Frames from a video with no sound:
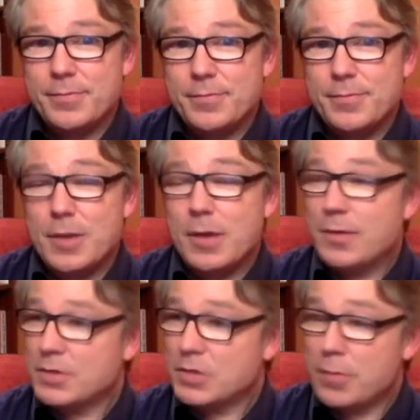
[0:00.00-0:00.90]
Now,
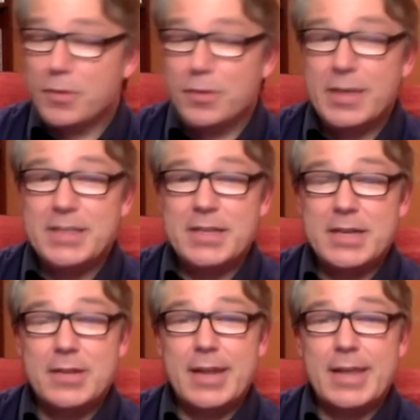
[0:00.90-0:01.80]
there's someone needs to
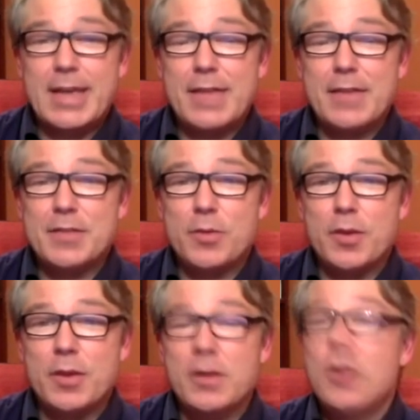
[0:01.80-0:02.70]
hear that again this morning.